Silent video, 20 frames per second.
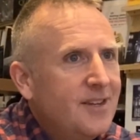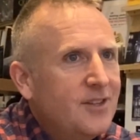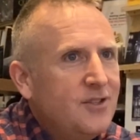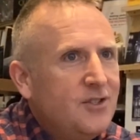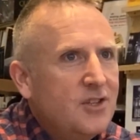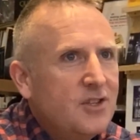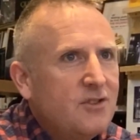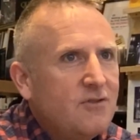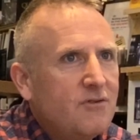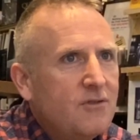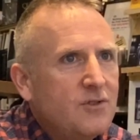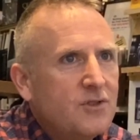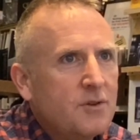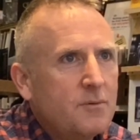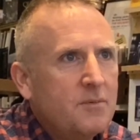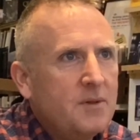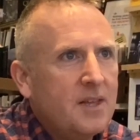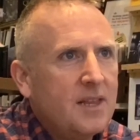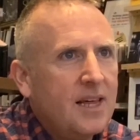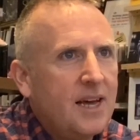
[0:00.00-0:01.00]
just through
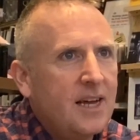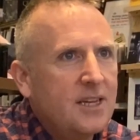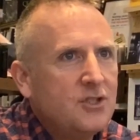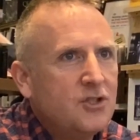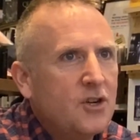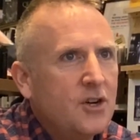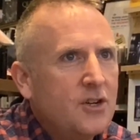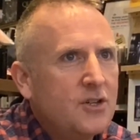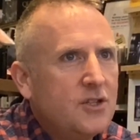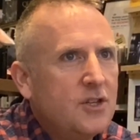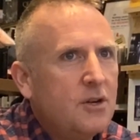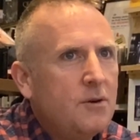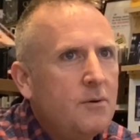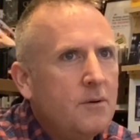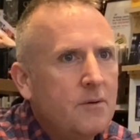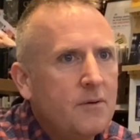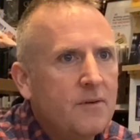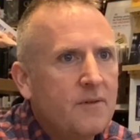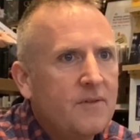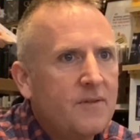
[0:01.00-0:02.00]
something that I enjoy
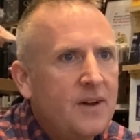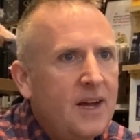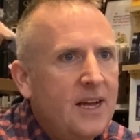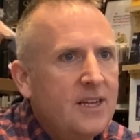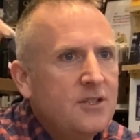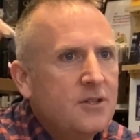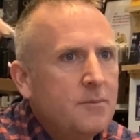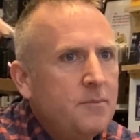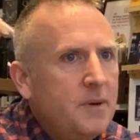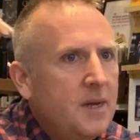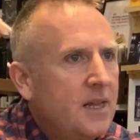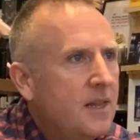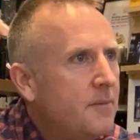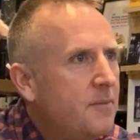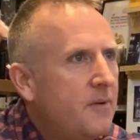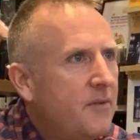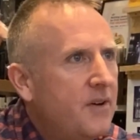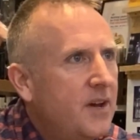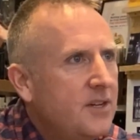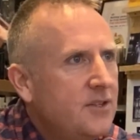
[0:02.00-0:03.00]
doing ends up being a
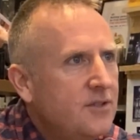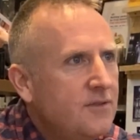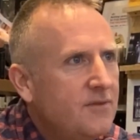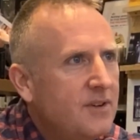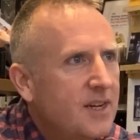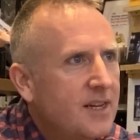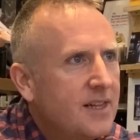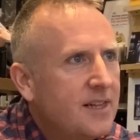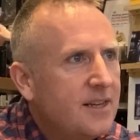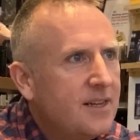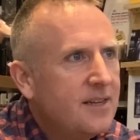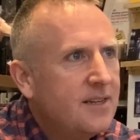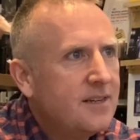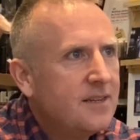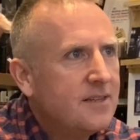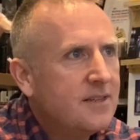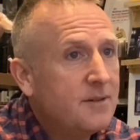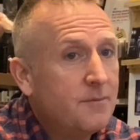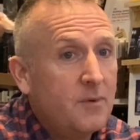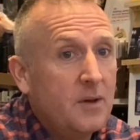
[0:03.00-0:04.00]
profession really.
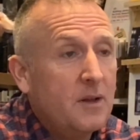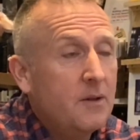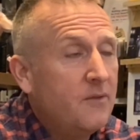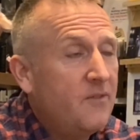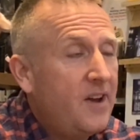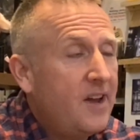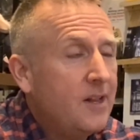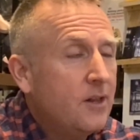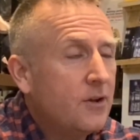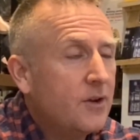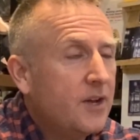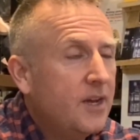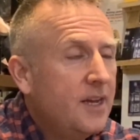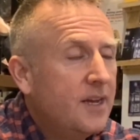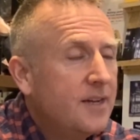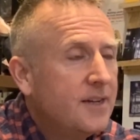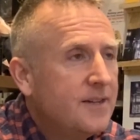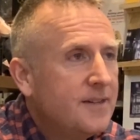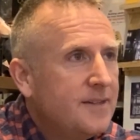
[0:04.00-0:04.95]
Really very lucky.